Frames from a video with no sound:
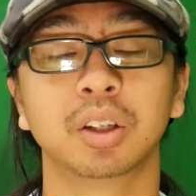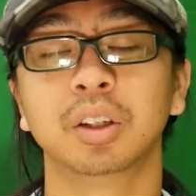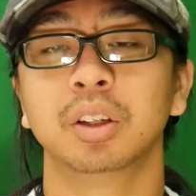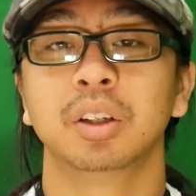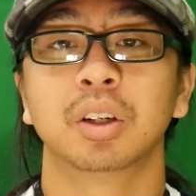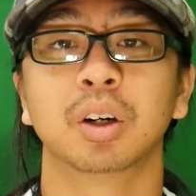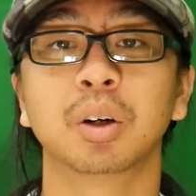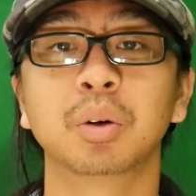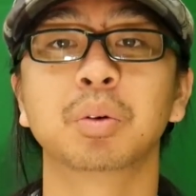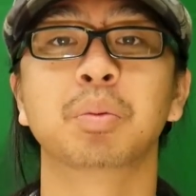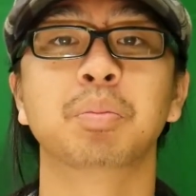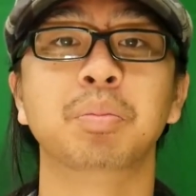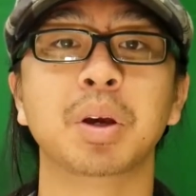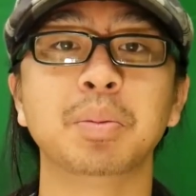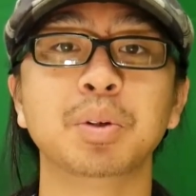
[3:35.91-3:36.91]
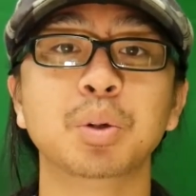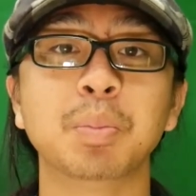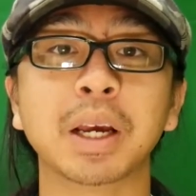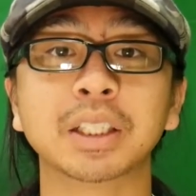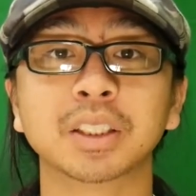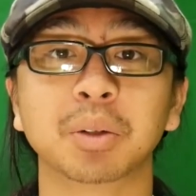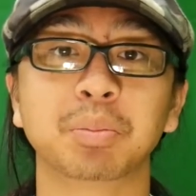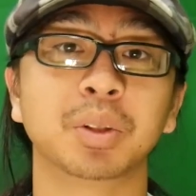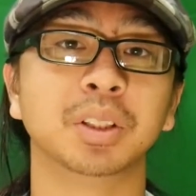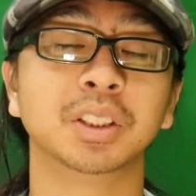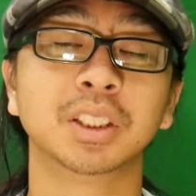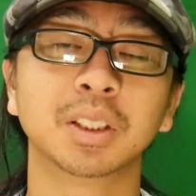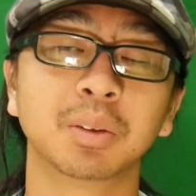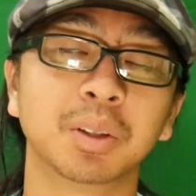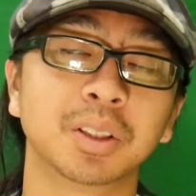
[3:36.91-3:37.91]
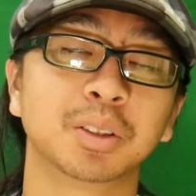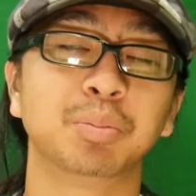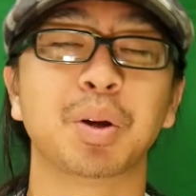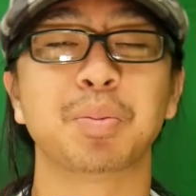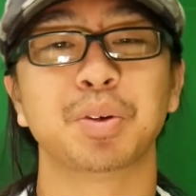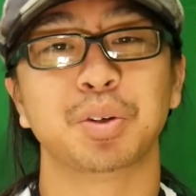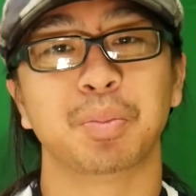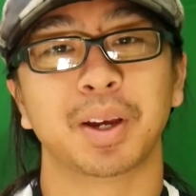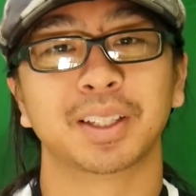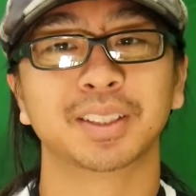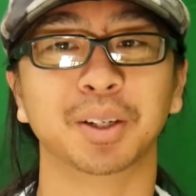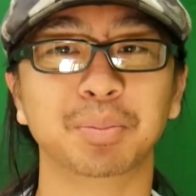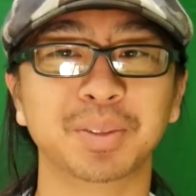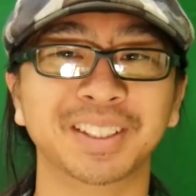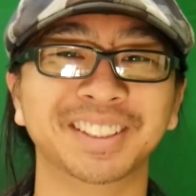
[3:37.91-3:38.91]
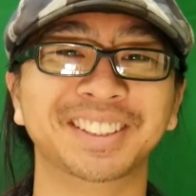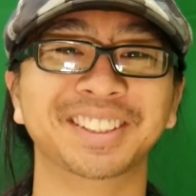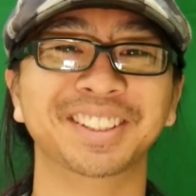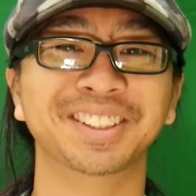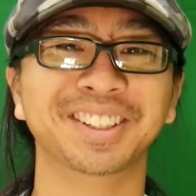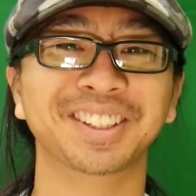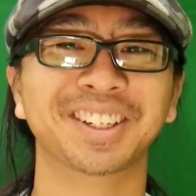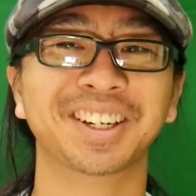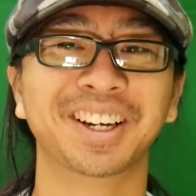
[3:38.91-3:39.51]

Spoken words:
maybe you make something serious, maybe you make something silly.